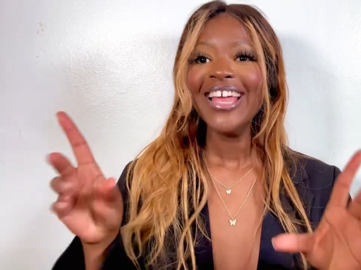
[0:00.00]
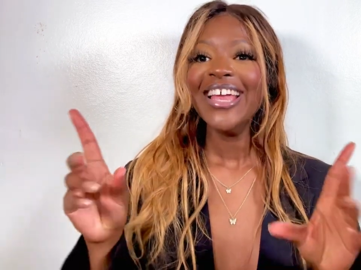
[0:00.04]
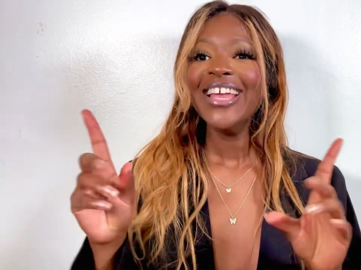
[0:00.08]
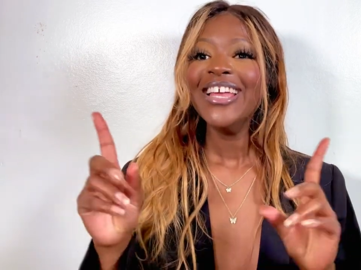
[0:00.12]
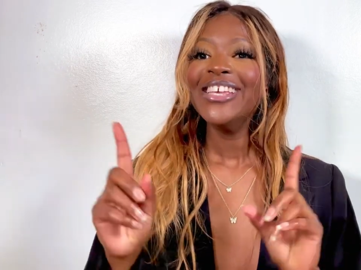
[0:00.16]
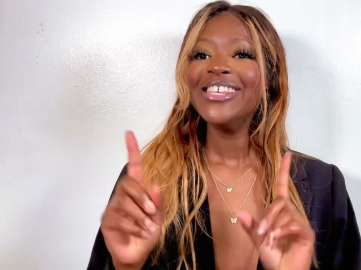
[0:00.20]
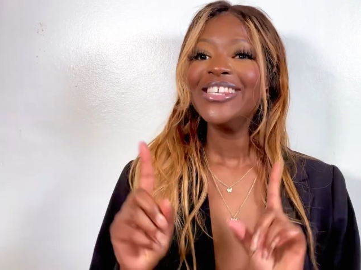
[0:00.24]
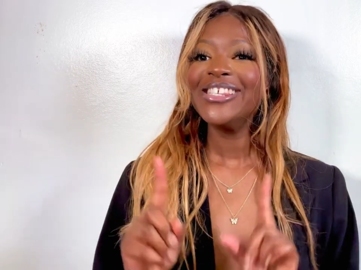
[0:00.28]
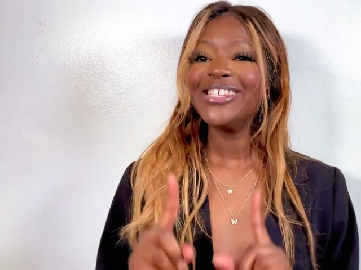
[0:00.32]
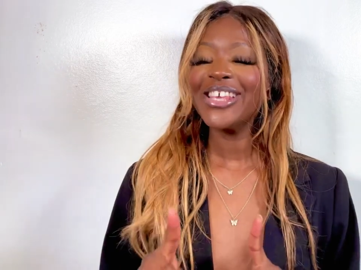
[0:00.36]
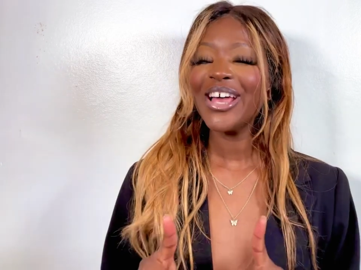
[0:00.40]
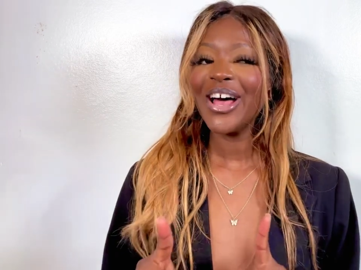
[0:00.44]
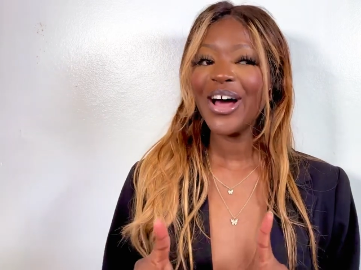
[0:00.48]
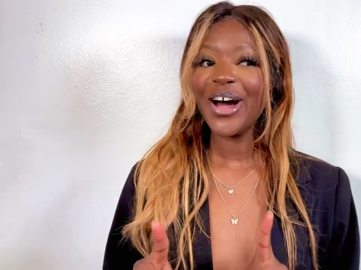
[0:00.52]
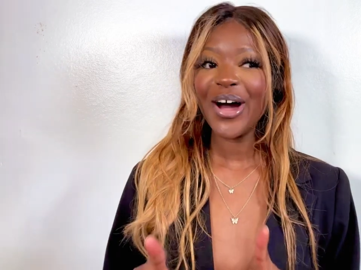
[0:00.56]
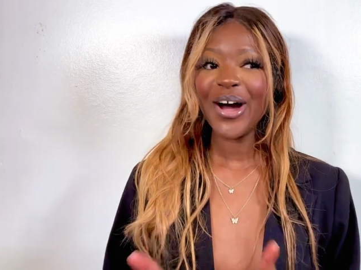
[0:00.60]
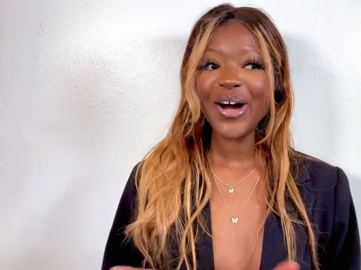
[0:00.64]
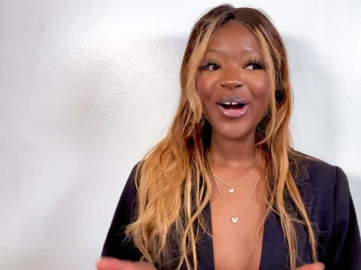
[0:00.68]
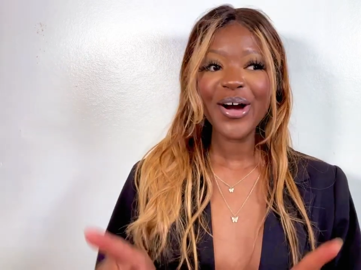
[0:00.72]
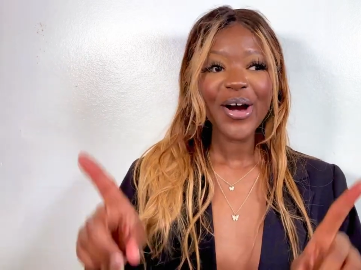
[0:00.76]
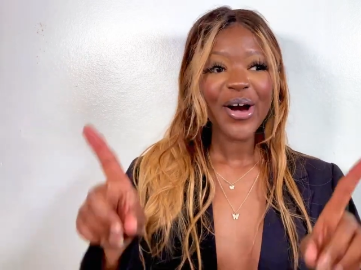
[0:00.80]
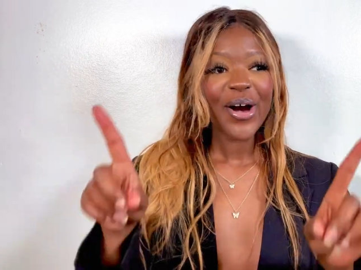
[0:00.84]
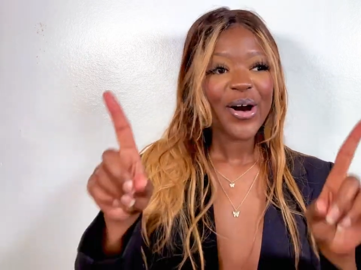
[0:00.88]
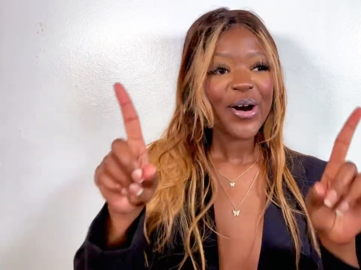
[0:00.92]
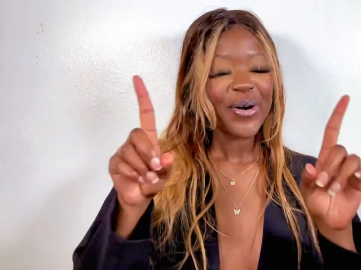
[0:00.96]
So
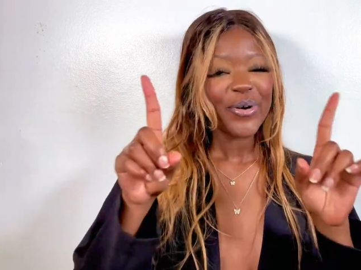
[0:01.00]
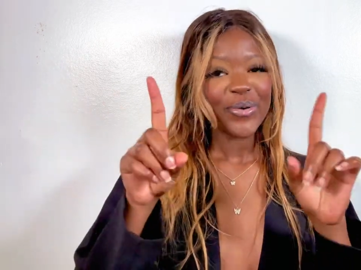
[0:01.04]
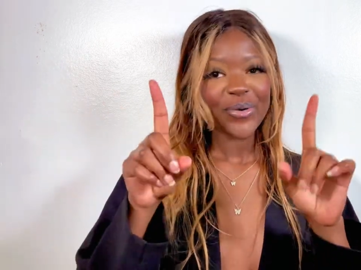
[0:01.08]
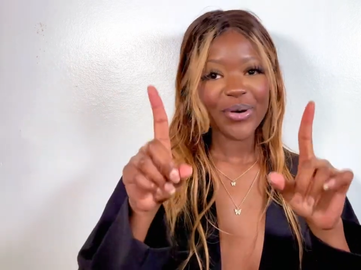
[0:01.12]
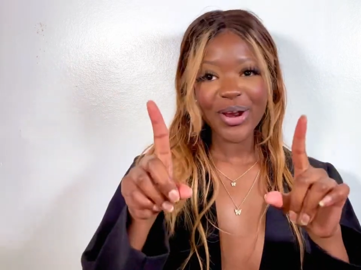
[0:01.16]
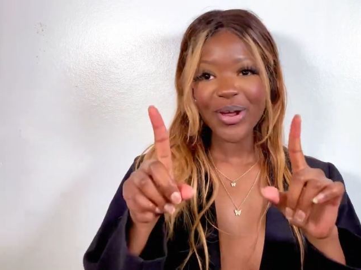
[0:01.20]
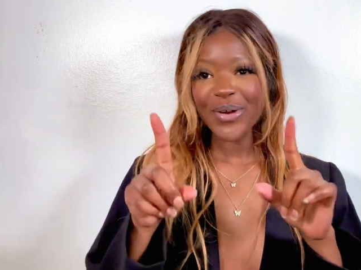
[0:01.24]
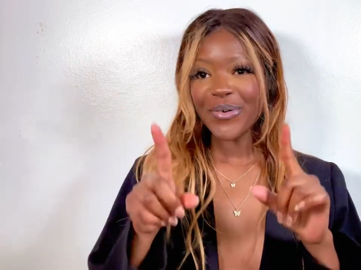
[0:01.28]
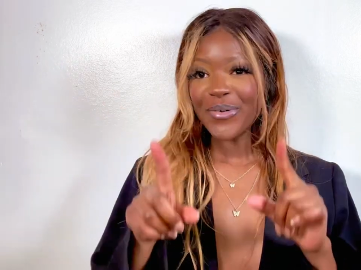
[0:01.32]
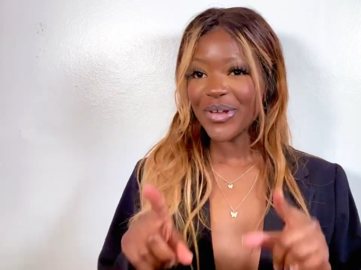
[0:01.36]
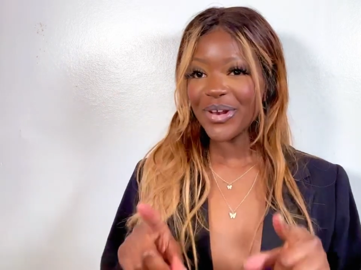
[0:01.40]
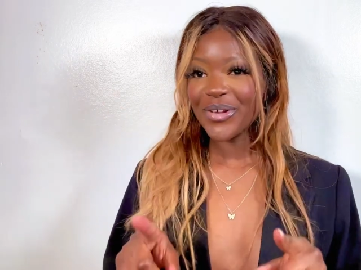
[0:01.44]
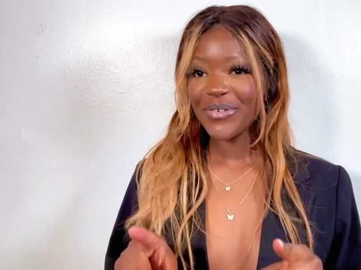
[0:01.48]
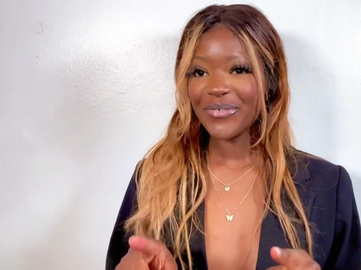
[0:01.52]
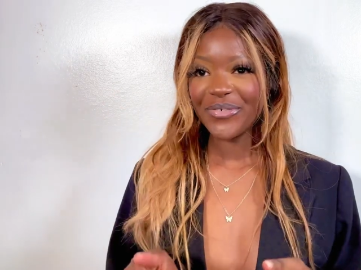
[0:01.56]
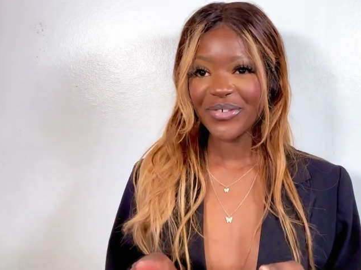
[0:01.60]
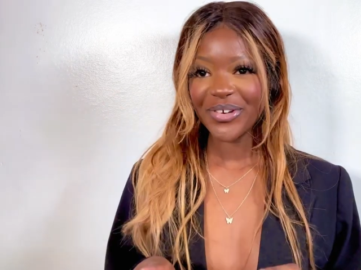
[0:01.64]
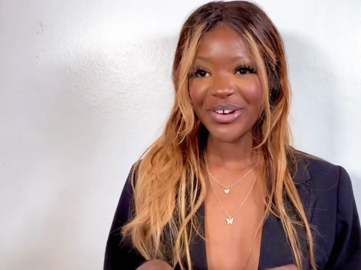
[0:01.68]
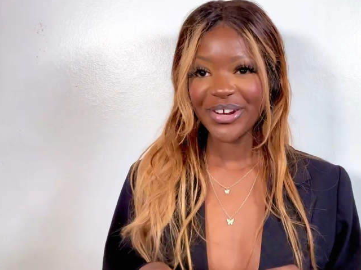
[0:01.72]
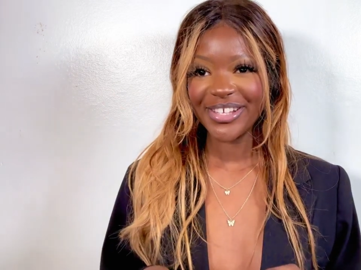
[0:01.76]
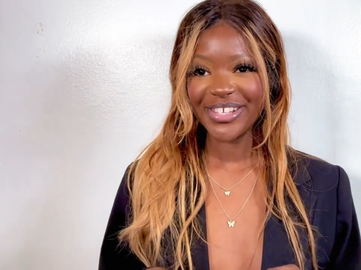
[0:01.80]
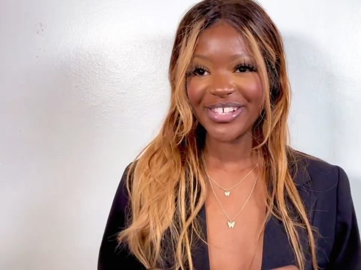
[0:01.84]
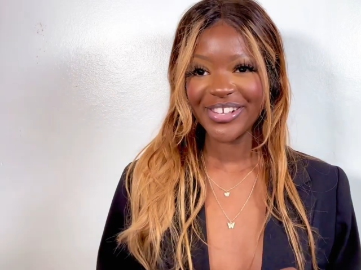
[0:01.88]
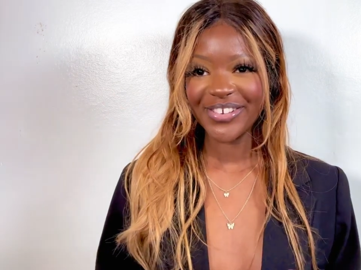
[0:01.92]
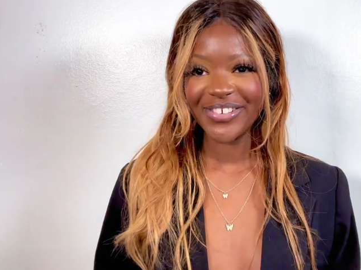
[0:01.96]
what I wanna
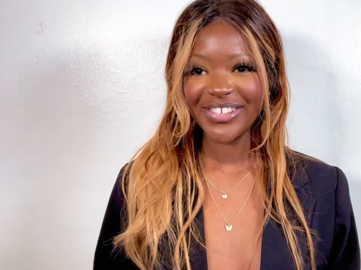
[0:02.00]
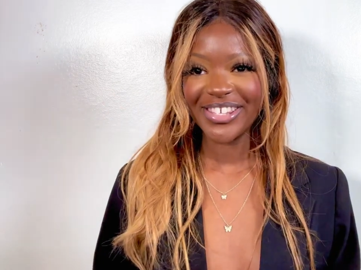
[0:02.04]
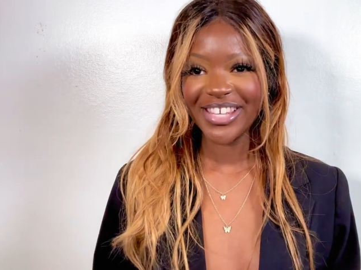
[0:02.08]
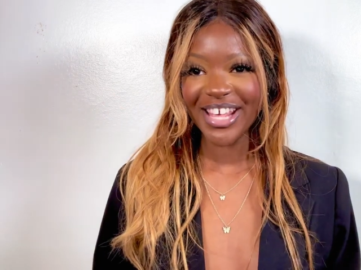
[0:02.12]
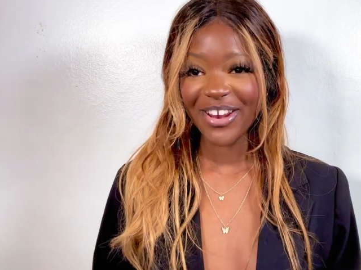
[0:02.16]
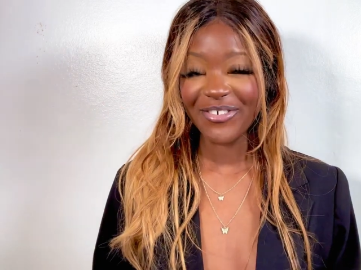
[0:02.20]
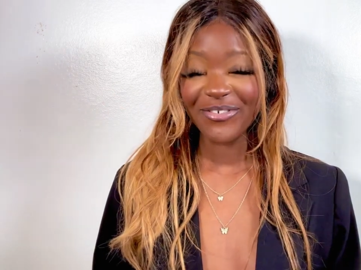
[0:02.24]
first start